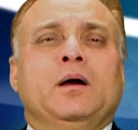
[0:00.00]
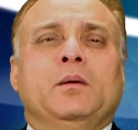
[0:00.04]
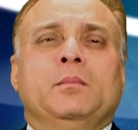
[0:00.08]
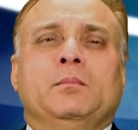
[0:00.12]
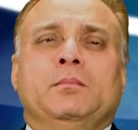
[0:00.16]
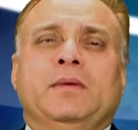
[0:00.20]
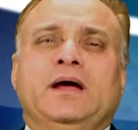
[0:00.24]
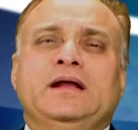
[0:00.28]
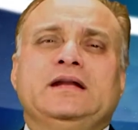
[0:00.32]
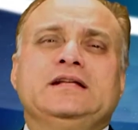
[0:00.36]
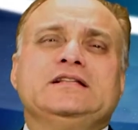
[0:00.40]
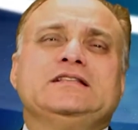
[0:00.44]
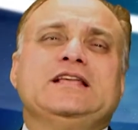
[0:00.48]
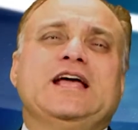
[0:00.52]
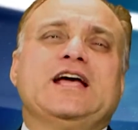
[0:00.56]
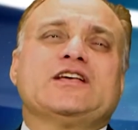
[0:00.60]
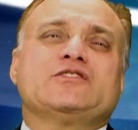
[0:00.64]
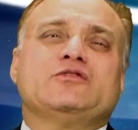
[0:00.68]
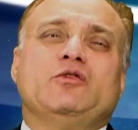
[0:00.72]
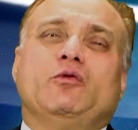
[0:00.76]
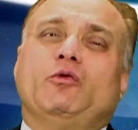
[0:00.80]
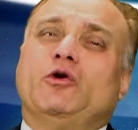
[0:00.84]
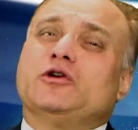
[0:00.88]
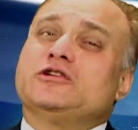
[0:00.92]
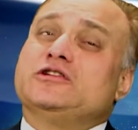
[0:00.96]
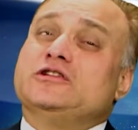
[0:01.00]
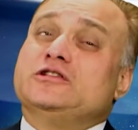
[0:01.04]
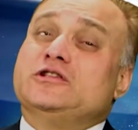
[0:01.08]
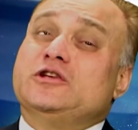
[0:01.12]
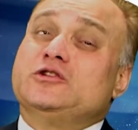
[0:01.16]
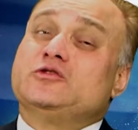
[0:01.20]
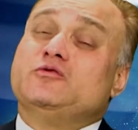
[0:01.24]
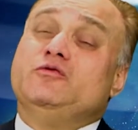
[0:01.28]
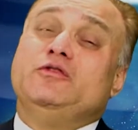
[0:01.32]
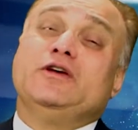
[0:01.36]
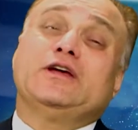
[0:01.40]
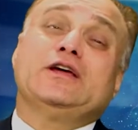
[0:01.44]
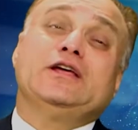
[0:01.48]
Many thanks for watching
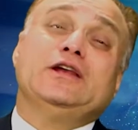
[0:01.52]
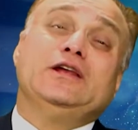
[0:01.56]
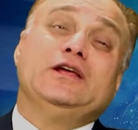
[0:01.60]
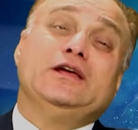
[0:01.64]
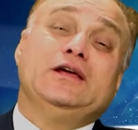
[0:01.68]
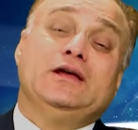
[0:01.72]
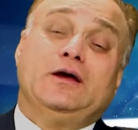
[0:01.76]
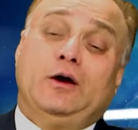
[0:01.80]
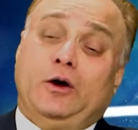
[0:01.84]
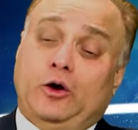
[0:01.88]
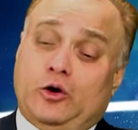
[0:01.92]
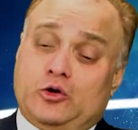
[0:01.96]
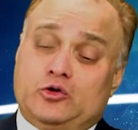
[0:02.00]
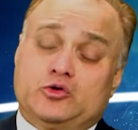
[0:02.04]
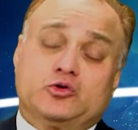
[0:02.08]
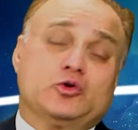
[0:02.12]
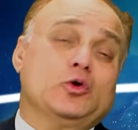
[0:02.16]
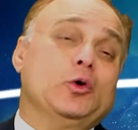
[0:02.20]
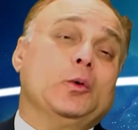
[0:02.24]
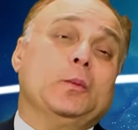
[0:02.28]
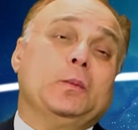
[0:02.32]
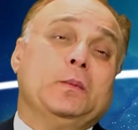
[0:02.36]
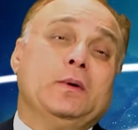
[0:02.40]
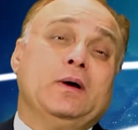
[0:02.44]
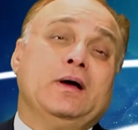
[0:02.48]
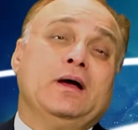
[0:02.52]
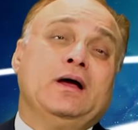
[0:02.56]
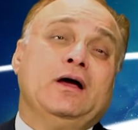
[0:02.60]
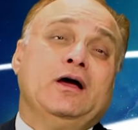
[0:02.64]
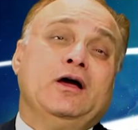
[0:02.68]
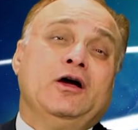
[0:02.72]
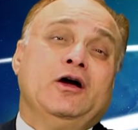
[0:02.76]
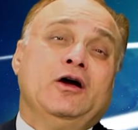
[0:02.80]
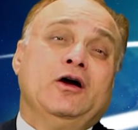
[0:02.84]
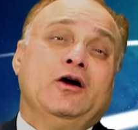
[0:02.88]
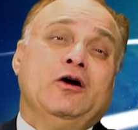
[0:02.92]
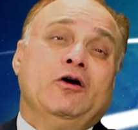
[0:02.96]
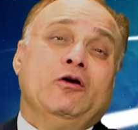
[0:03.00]
this weekly horoscope.
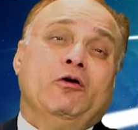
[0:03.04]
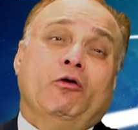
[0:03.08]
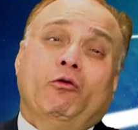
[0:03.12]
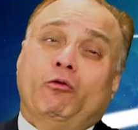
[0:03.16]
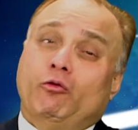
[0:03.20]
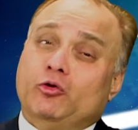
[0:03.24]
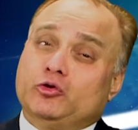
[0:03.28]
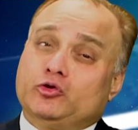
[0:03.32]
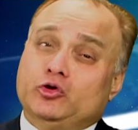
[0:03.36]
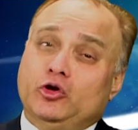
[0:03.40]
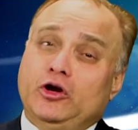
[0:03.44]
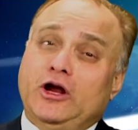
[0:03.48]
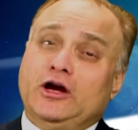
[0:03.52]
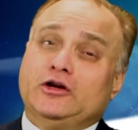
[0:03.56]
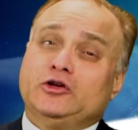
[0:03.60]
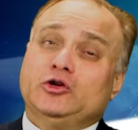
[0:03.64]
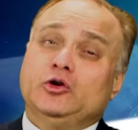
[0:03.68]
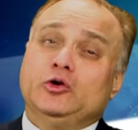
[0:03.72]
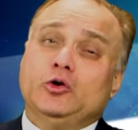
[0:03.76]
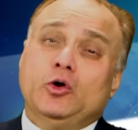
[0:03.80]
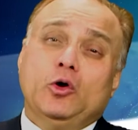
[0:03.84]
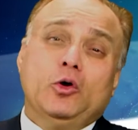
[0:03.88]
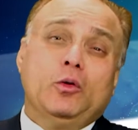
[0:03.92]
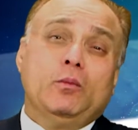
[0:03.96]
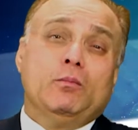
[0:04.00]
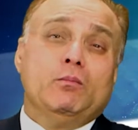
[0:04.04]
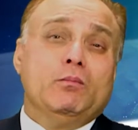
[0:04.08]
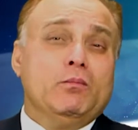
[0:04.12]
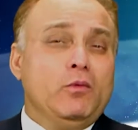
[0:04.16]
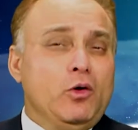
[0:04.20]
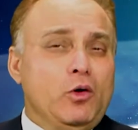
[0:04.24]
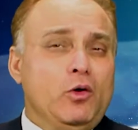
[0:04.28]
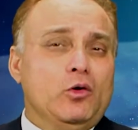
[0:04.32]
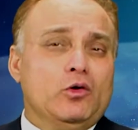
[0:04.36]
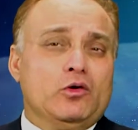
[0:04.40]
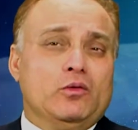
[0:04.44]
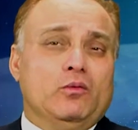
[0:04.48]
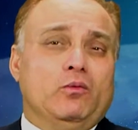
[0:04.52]
Would you like to know
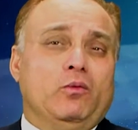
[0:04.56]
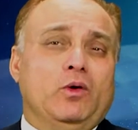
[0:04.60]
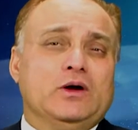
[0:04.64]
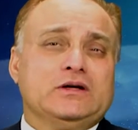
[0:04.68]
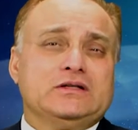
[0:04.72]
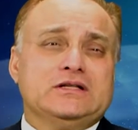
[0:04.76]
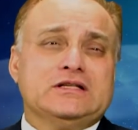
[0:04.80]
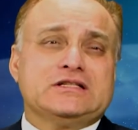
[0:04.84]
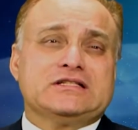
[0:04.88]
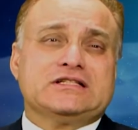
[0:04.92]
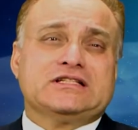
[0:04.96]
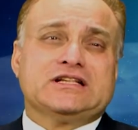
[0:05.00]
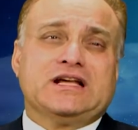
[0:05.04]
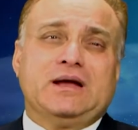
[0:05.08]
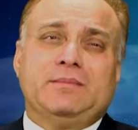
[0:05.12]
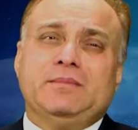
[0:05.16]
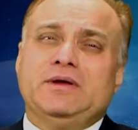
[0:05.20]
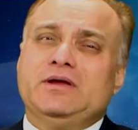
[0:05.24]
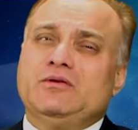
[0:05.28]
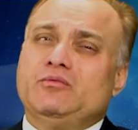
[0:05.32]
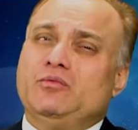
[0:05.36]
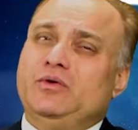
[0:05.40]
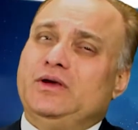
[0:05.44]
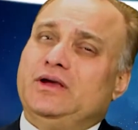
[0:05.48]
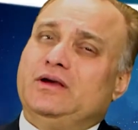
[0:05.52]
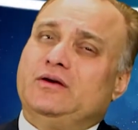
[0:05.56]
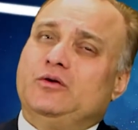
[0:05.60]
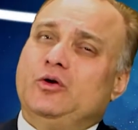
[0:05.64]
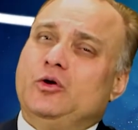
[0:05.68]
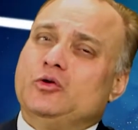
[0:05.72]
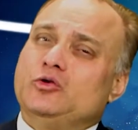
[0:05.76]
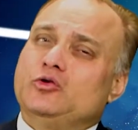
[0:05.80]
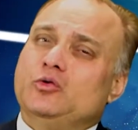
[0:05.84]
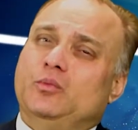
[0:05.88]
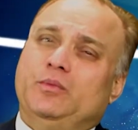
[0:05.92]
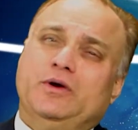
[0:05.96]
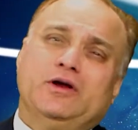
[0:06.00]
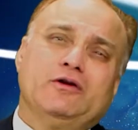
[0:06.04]
more of what this coming week is
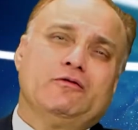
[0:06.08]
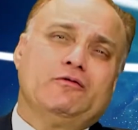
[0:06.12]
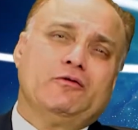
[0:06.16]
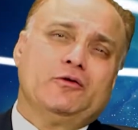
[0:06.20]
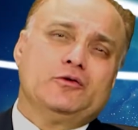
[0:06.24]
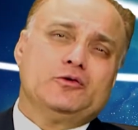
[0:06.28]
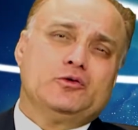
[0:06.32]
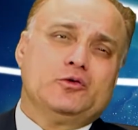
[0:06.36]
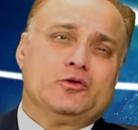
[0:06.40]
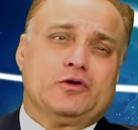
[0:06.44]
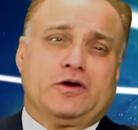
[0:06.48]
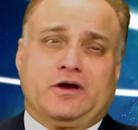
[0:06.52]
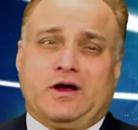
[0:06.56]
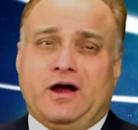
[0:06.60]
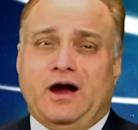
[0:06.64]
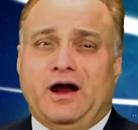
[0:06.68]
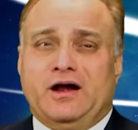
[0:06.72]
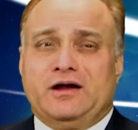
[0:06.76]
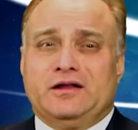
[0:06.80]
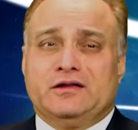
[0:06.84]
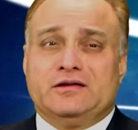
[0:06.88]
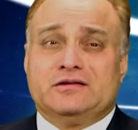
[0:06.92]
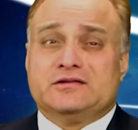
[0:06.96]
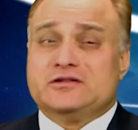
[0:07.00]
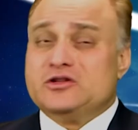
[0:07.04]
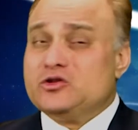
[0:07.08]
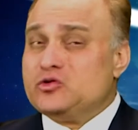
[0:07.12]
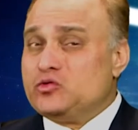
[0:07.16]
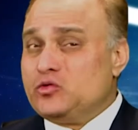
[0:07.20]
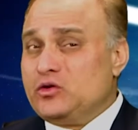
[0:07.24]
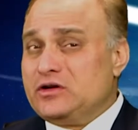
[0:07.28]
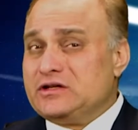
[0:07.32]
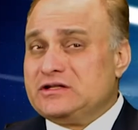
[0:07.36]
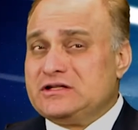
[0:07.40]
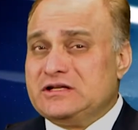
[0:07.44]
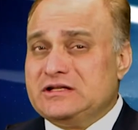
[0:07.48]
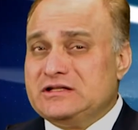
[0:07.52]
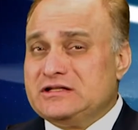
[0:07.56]
going to bring for you regarding
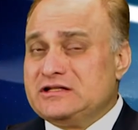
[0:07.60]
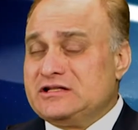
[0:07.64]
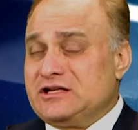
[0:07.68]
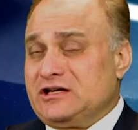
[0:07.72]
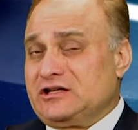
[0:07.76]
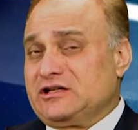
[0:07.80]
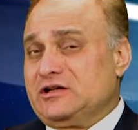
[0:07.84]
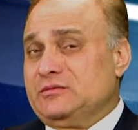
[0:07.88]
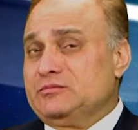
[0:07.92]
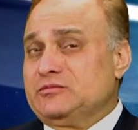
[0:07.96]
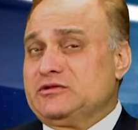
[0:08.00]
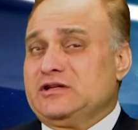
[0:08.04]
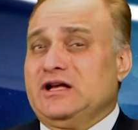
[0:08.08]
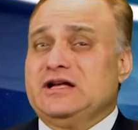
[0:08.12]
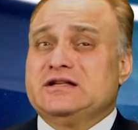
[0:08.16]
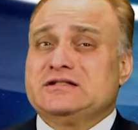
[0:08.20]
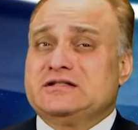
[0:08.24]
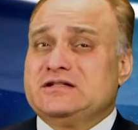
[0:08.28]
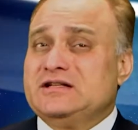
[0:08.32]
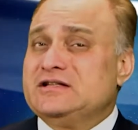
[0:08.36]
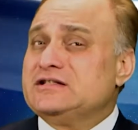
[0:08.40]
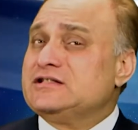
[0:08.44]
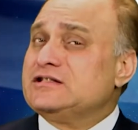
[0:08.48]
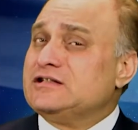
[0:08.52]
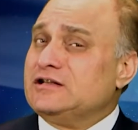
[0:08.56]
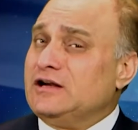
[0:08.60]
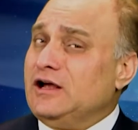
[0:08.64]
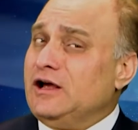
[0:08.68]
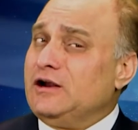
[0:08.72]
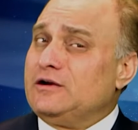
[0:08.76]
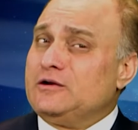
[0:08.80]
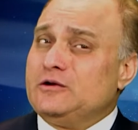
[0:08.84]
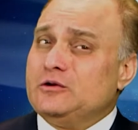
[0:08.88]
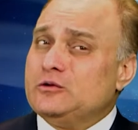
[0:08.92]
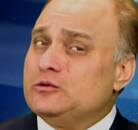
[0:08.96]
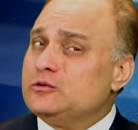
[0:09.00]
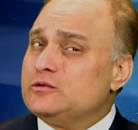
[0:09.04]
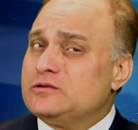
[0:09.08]
situations, circumstances,
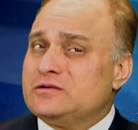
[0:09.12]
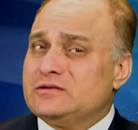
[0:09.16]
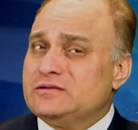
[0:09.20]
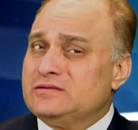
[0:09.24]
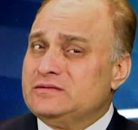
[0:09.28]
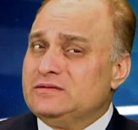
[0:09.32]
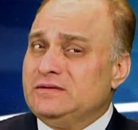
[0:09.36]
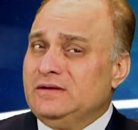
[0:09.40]
scenarios?